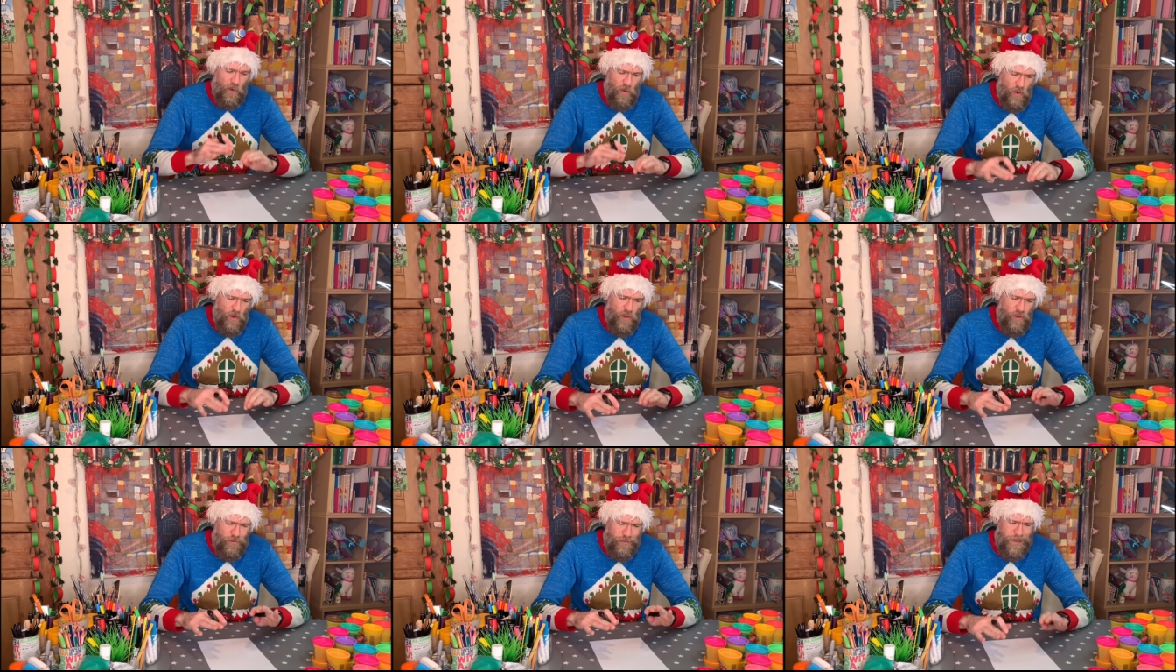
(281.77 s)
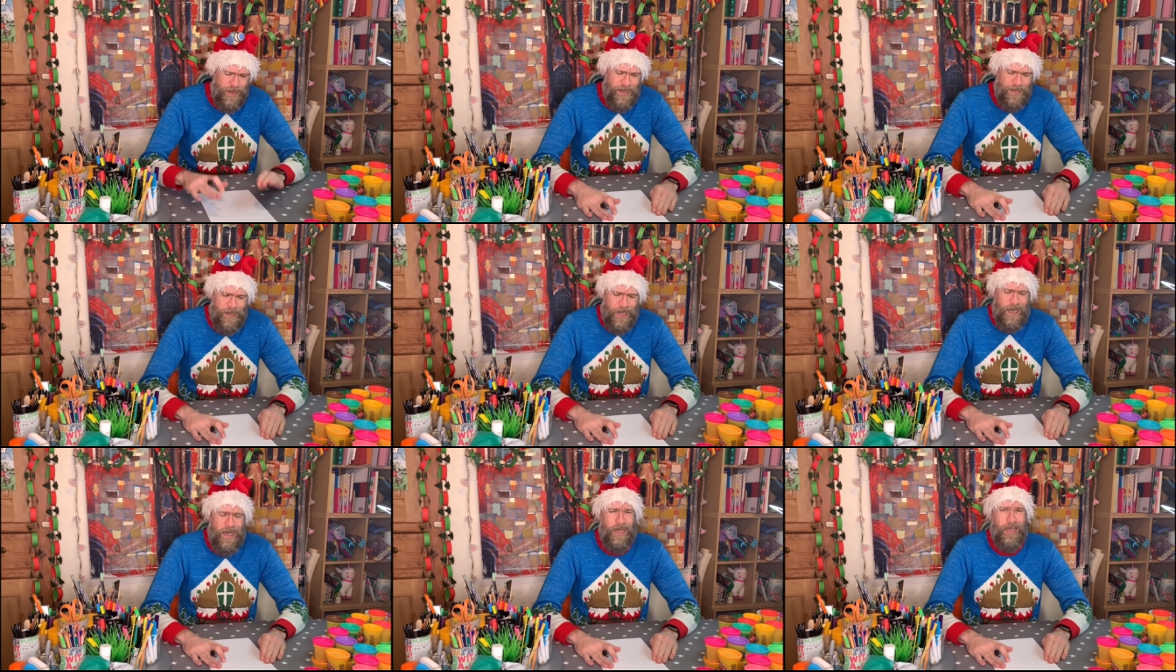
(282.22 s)
All you'll
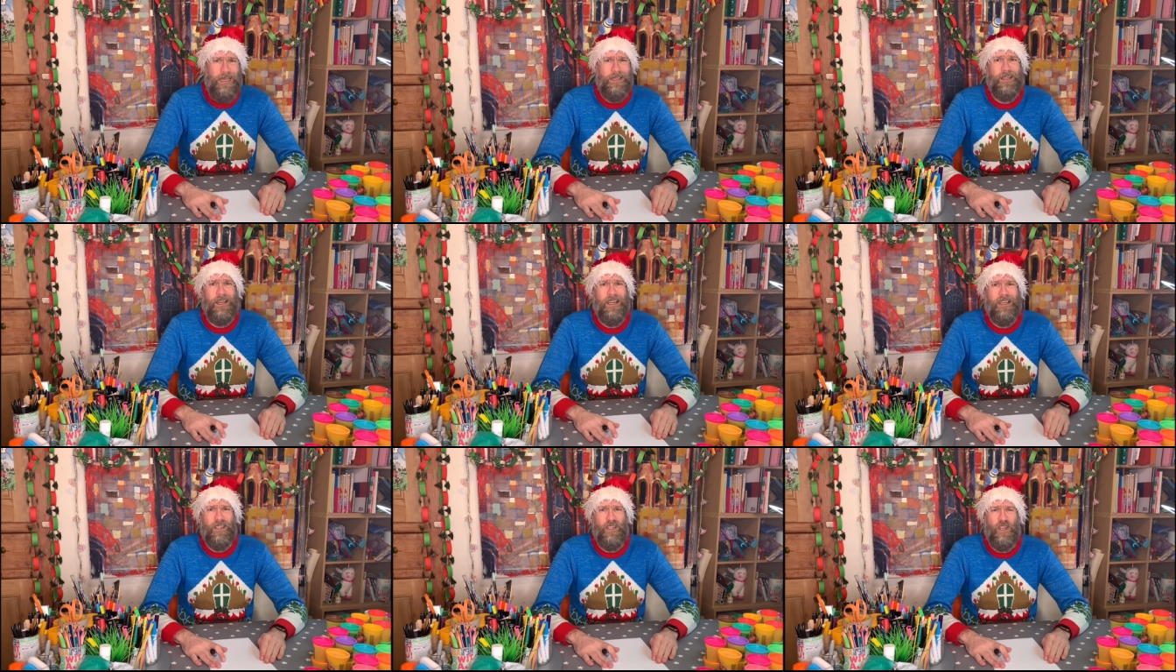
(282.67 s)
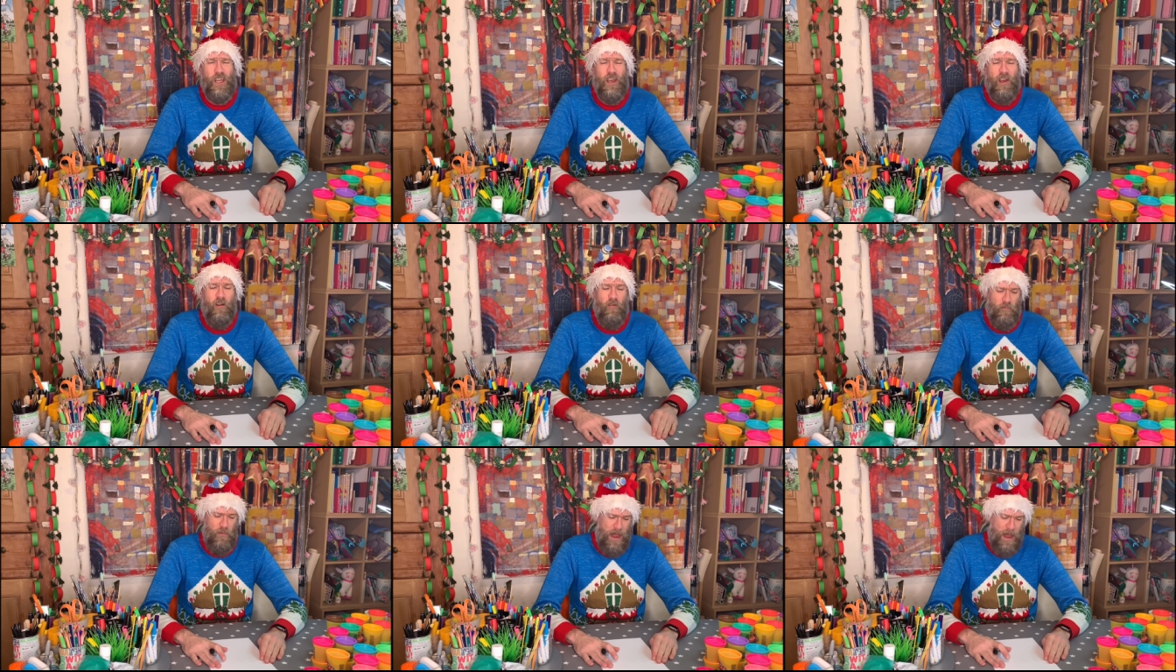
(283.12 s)
need is a sheet
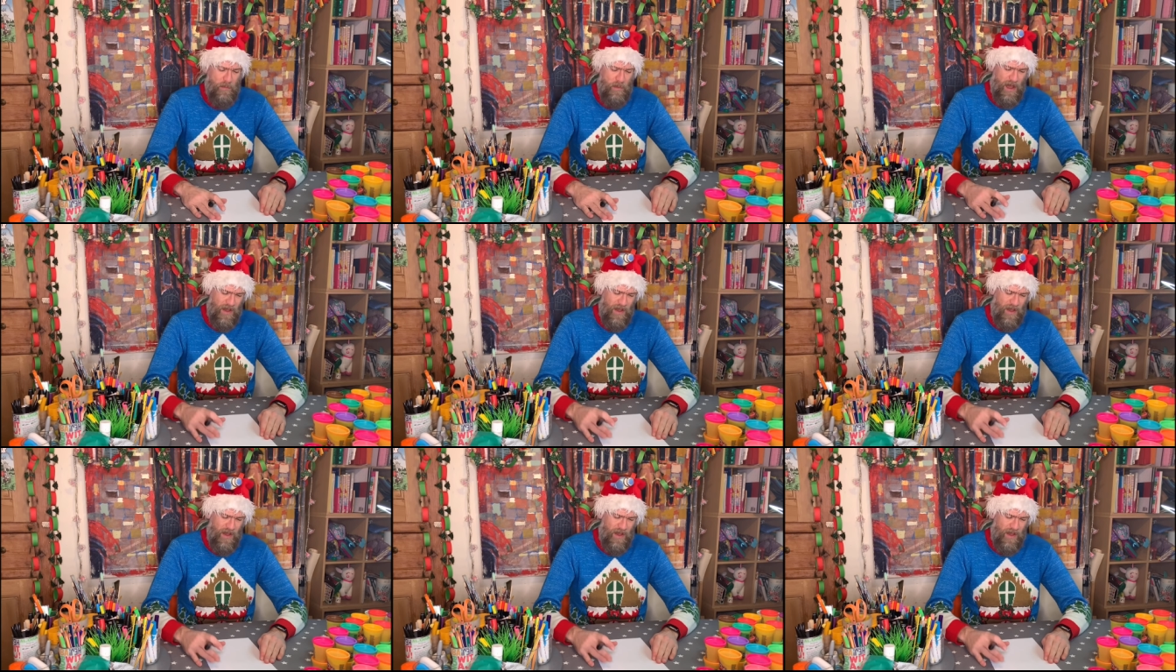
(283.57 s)
of paper.